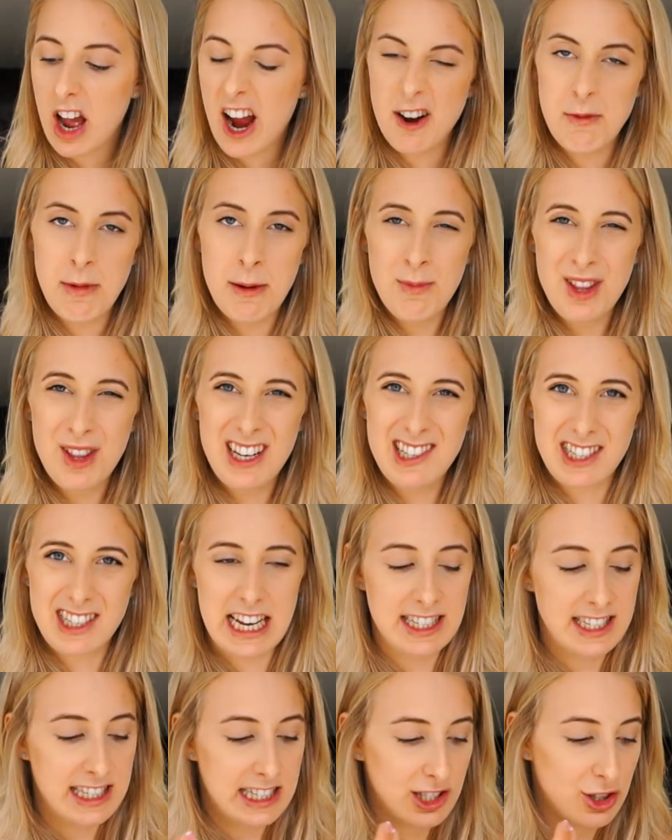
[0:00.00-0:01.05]
I remember these
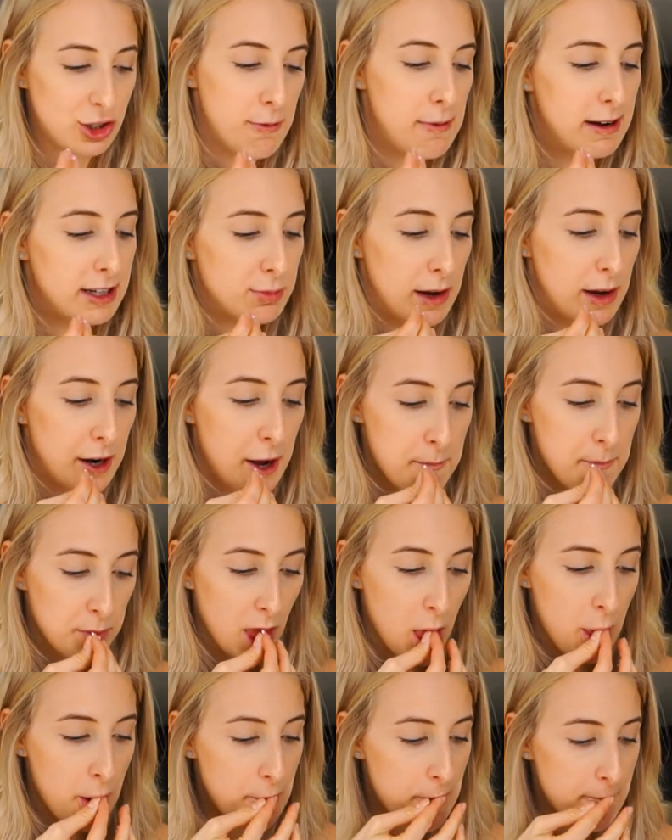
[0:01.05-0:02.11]
tasting so much better
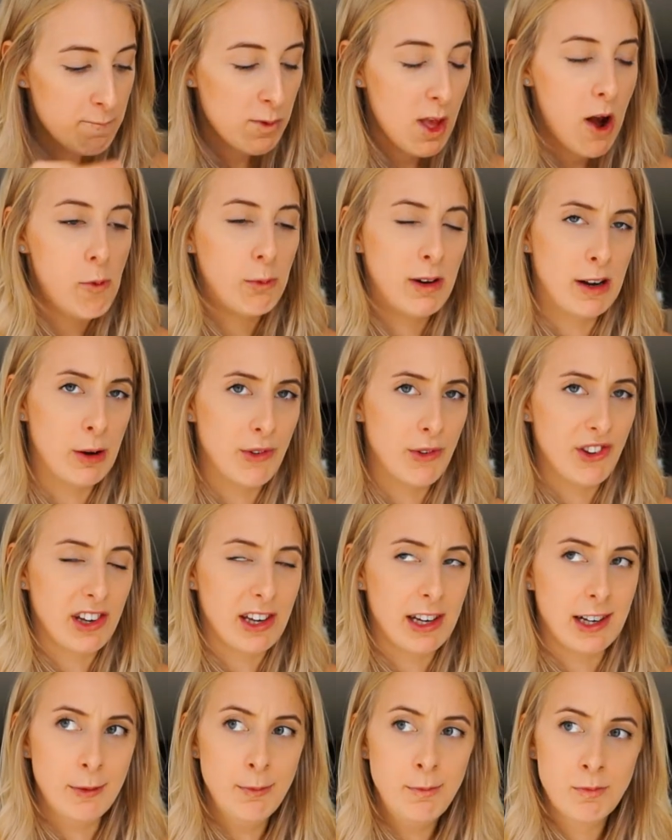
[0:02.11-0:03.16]
when I was a
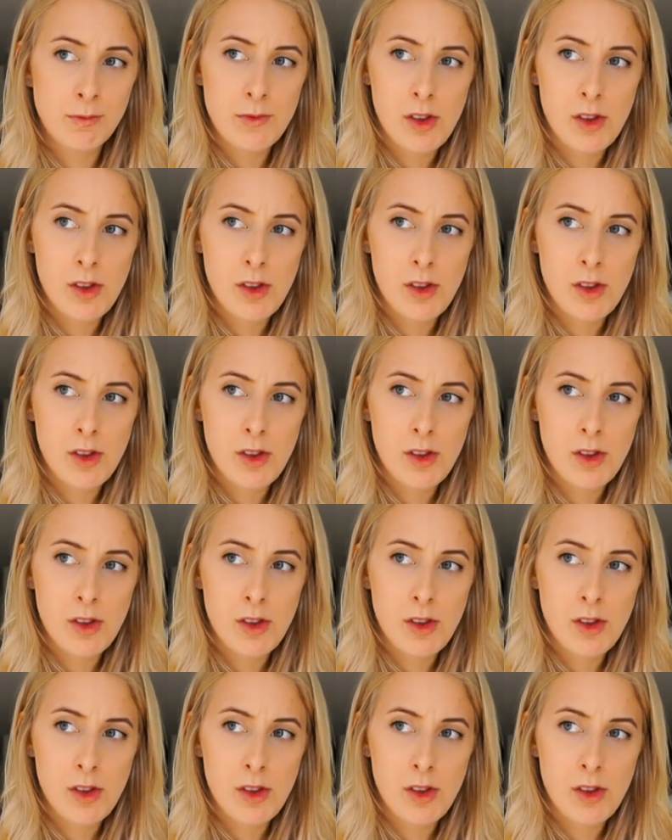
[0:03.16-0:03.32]
kid.